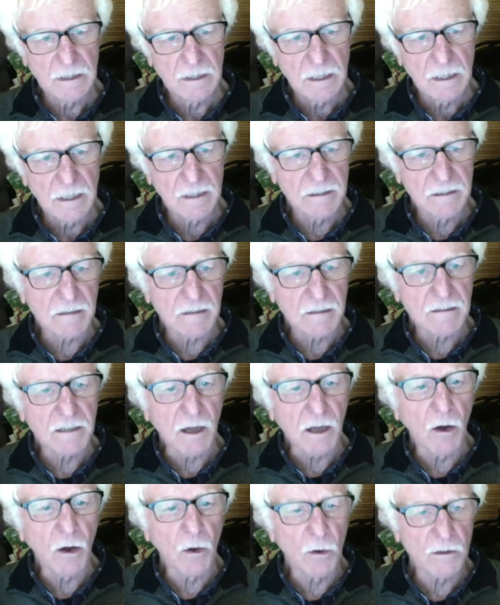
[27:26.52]
the
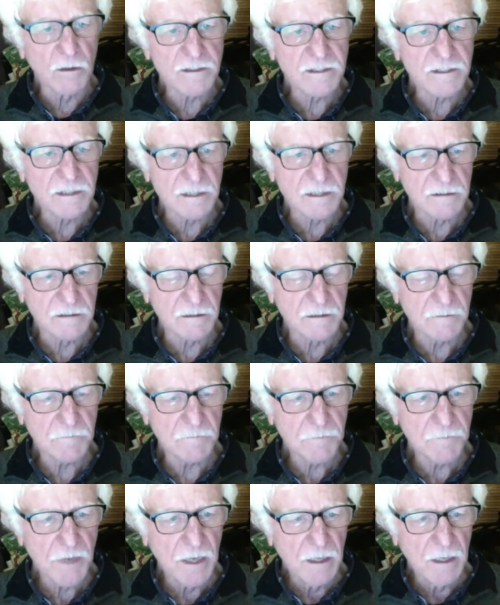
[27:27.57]
whole system.
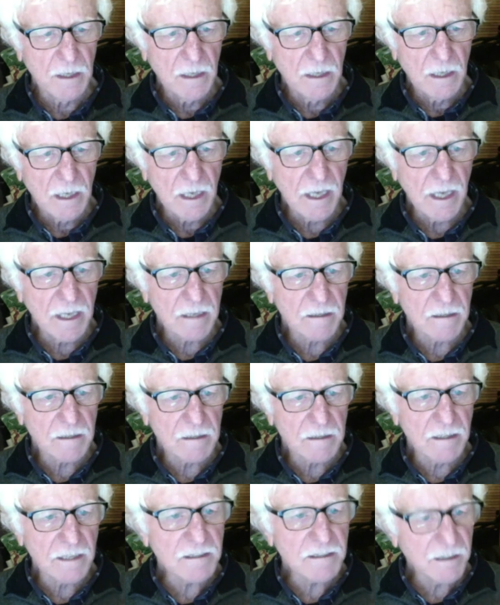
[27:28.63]
And
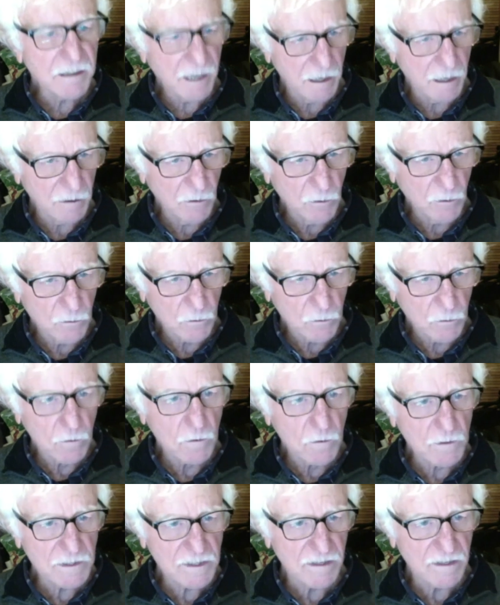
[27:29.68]
Netanyahu
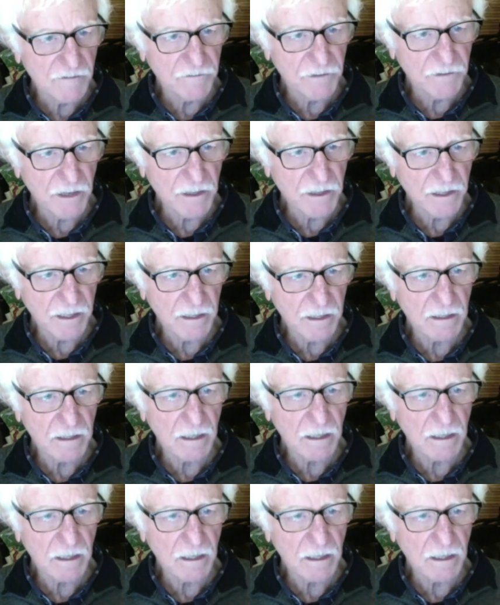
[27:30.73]
was a very